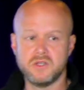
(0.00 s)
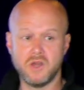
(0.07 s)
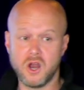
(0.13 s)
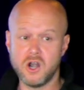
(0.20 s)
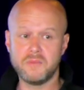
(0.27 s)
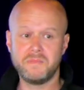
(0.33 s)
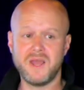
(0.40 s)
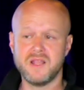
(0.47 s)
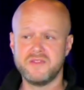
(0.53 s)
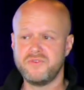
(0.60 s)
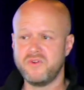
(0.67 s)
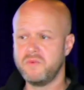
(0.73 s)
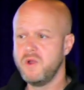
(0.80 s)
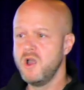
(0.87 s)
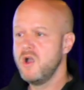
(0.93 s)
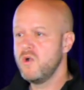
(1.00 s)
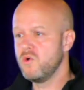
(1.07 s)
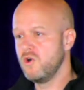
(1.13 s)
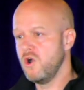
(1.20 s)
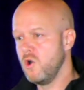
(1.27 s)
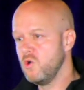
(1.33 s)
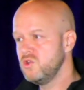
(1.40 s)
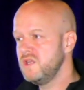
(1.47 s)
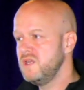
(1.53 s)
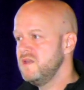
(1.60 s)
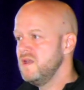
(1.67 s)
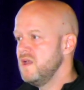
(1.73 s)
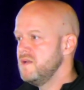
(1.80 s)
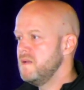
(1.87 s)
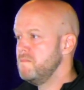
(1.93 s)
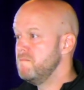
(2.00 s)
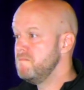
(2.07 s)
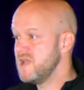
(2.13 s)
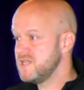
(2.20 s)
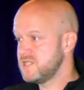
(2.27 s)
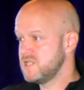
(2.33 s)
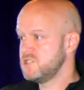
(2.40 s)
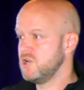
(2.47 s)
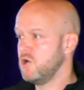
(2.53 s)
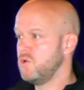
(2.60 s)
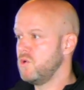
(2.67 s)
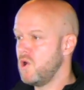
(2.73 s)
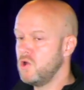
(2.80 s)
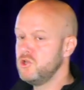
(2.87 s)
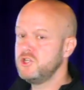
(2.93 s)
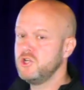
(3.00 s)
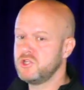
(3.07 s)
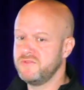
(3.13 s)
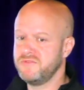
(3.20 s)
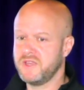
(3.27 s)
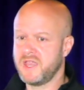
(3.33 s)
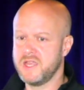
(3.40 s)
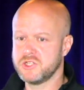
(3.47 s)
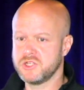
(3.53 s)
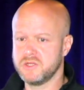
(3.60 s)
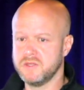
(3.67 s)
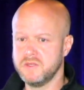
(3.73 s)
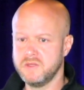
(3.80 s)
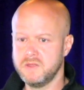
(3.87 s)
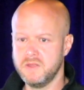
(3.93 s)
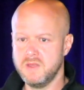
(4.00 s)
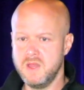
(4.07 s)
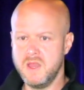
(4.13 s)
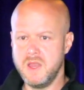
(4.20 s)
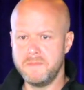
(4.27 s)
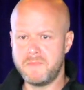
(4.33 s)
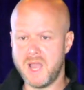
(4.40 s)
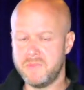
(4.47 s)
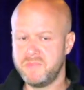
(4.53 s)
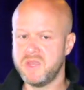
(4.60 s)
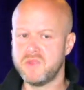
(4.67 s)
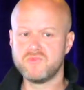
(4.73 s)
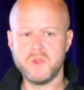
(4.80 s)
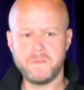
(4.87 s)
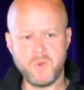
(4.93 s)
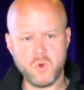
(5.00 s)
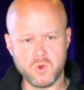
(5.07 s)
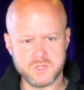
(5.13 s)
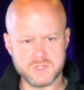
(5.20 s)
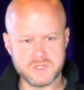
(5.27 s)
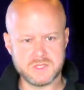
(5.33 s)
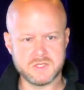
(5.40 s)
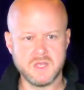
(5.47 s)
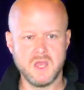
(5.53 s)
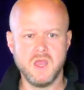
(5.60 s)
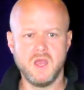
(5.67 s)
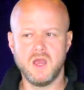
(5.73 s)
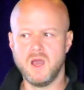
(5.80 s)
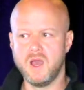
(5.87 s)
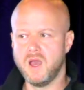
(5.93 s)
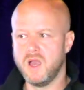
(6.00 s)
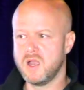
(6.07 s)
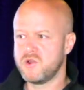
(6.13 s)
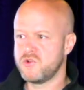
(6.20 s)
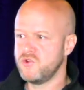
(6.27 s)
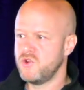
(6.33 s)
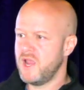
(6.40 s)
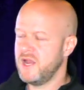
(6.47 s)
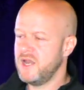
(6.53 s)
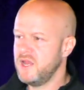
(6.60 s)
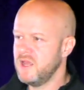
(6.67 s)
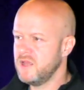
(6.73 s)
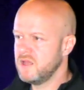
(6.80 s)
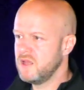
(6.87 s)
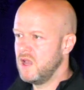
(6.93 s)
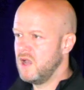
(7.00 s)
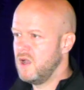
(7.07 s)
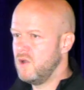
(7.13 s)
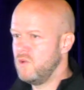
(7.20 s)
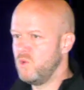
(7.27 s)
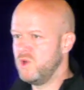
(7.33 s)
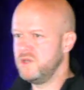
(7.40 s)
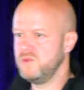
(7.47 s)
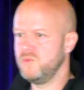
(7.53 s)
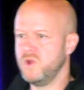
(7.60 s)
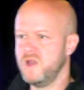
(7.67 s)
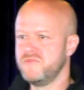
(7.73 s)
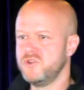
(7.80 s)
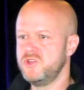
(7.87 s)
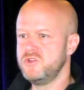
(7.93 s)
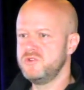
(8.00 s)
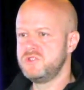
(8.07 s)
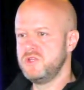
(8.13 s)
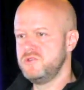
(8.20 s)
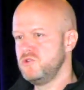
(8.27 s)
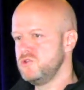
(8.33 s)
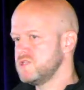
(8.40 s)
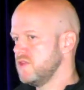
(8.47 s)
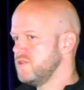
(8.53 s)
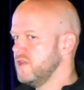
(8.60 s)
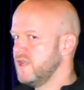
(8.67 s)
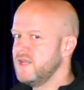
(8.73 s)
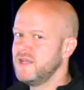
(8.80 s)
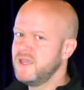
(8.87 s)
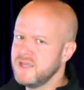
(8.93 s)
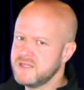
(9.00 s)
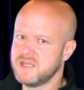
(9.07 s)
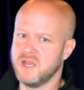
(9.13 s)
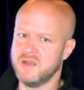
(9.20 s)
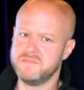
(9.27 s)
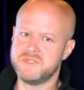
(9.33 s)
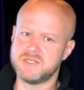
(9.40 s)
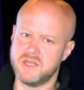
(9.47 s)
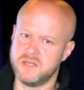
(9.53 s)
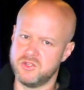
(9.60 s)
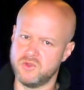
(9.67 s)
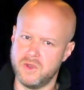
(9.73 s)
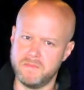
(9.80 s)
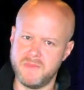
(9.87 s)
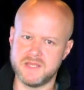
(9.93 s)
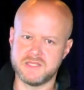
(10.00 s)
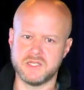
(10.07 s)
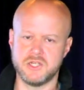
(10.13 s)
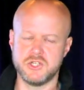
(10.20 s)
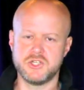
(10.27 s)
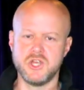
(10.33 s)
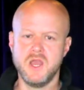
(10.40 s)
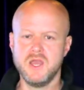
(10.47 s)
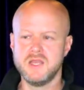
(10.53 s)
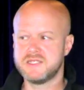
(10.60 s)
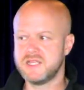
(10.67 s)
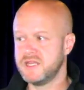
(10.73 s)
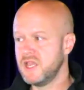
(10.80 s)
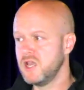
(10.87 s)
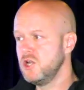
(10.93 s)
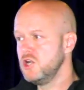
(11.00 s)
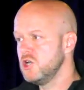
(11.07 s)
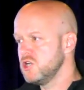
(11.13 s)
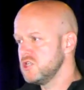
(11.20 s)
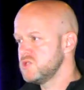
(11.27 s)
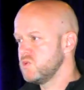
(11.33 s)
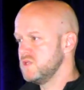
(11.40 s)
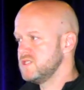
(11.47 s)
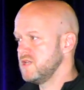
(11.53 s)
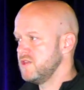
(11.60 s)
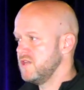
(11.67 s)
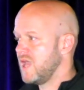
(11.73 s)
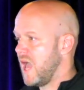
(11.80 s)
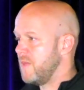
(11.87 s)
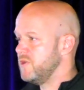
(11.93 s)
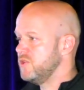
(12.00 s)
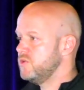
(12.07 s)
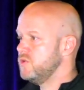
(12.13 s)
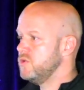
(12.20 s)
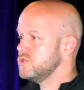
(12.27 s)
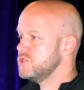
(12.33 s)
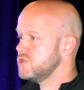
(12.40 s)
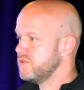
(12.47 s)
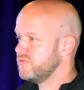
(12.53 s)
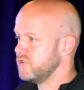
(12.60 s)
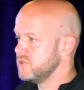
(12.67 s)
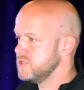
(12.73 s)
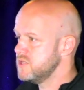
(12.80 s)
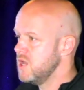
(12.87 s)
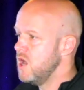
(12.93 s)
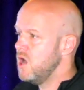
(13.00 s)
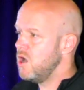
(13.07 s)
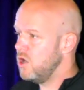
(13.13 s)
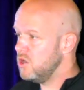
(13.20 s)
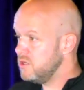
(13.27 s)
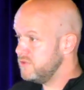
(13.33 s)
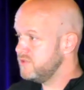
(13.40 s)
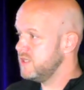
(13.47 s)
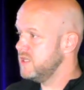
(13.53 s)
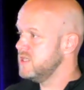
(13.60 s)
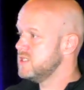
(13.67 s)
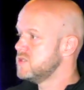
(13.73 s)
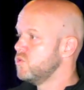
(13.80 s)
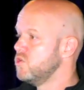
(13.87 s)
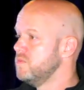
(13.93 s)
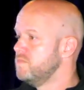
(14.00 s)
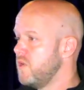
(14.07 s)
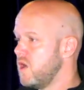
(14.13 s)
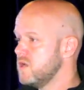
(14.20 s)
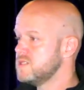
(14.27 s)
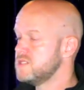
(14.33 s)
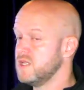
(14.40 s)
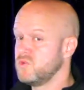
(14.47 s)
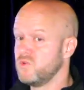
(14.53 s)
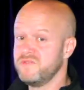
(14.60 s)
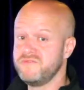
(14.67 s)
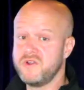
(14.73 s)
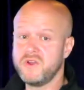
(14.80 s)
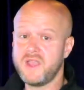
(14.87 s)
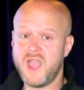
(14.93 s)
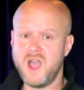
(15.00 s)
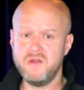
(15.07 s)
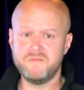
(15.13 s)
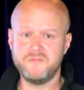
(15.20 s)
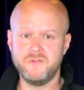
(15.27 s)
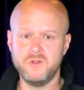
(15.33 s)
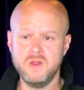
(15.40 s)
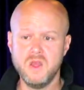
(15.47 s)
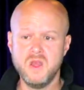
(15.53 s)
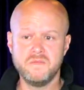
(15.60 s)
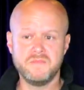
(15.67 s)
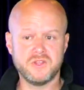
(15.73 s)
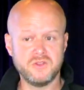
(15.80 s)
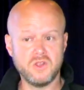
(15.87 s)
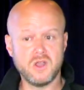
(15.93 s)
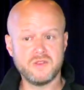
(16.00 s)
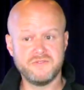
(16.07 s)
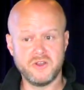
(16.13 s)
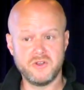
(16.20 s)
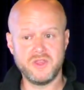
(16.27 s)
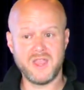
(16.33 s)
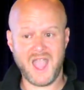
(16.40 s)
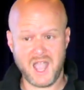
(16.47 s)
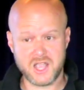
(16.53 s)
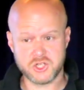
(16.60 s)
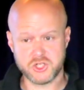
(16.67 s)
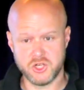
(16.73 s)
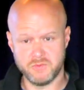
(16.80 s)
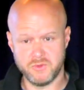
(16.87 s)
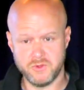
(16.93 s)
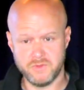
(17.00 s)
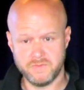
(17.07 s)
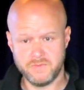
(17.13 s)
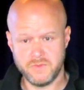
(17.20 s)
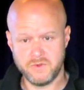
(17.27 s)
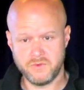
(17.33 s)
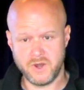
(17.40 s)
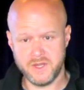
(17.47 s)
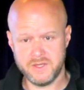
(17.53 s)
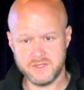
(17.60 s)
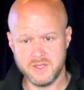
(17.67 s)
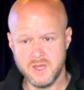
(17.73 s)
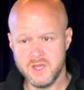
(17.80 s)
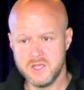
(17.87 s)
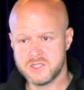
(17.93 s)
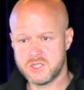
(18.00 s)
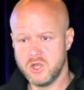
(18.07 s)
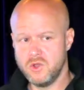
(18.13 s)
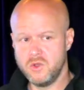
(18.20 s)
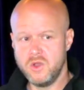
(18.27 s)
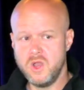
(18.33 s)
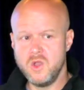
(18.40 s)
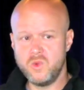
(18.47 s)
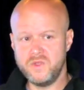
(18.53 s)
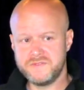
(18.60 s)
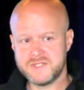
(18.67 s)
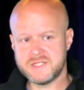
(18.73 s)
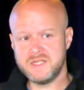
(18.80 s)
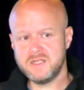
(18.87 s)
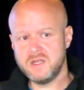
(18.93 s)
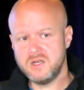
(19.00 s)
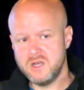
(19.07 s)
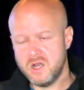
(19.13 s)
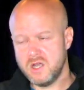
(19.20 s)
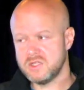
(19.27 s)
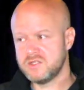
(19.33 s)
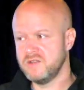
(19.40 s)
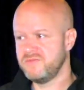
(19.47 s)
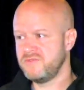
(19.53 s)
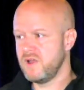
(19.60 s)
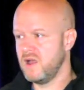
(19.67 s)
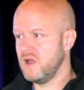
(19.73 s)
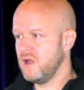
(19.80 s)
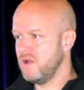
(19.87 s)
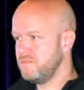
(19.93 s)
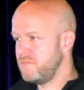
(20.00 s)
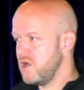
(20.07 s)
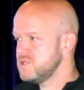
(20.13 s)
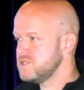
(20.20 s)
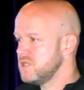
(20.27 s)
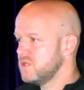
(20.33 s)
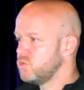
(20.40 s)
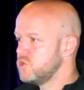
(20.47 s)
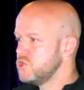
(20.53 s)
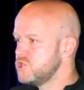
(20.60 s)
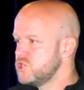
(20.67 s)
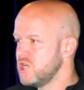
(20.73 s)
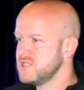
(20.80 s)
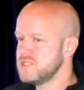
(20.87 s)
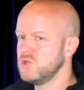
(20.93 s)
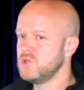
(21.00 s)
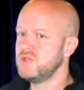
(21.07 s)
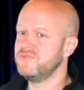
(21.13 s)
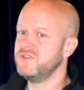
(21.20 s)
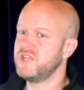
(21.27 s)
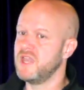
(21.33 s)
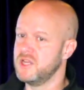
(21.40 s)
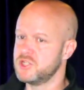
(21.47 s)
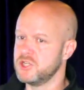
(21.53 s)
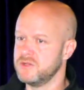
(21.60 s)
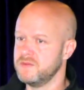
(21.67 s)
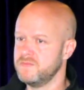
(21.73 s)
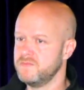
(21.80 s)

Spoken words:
on our platform, were only notification, piping reports, creating whenever you do something in GitHub, send you a message, sending alerts when something happened to your servers. All of these were bots that were very helpful, but not very actionable, right? So we've seen a lot of bots that were just notification.